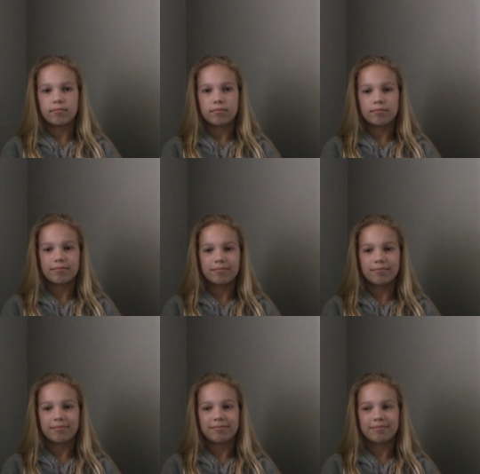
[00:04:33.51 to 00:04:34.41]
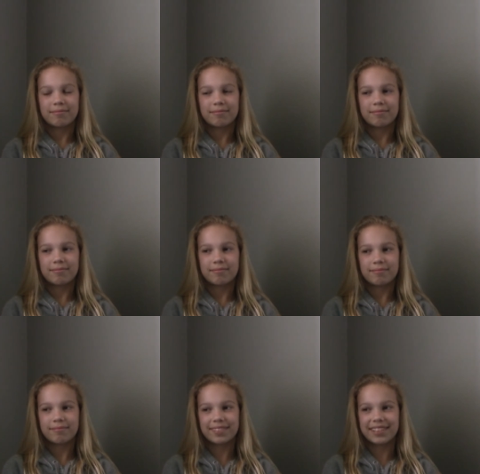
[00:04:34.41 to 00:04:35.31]
Did you take your inhaler before you
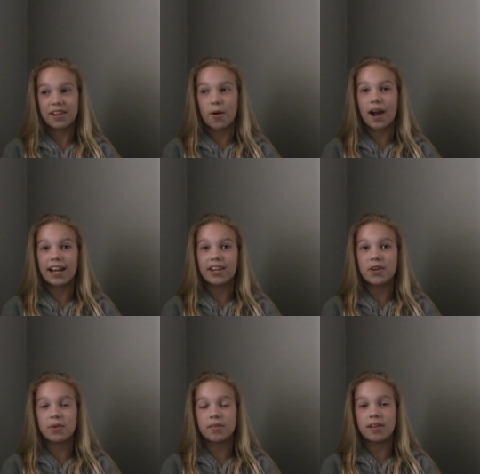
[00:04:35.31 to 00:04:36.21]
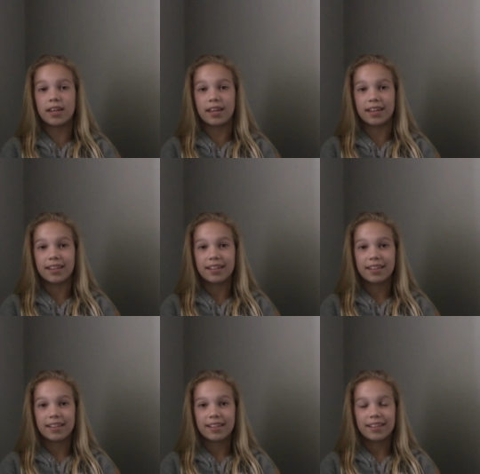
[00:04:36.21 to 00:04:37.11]
ran? No, I didn't know we were running.
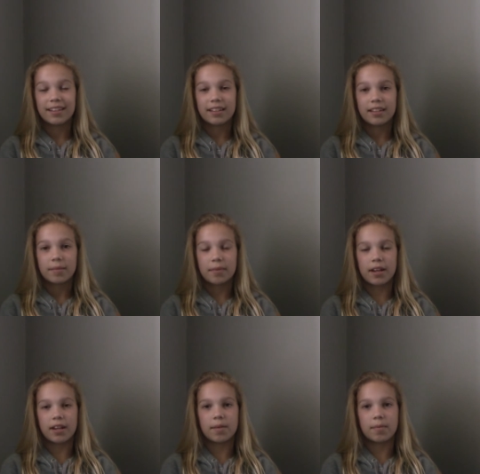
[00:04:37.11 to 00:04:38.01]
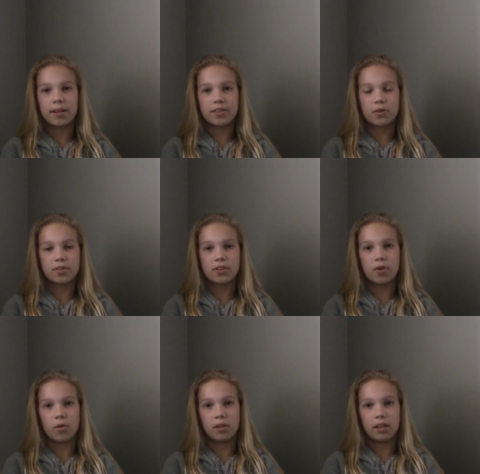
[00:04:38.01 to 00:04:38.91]
Oh. But I couldn't breathe, so I was the
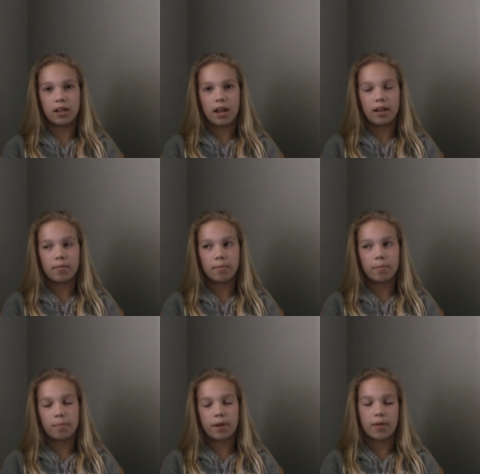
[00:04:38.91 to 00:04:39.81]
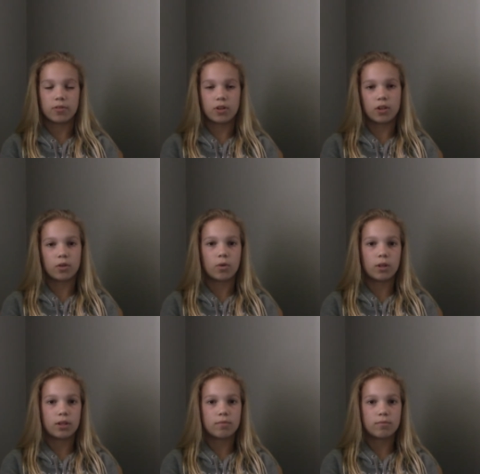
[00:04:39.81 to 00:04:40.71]
goalie a lot. But I was good at the
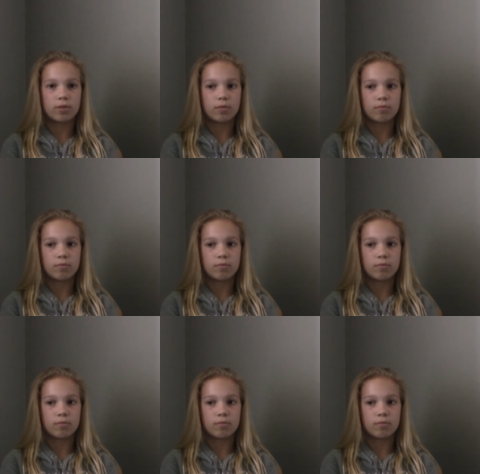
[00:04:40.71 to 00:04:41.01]
goalie.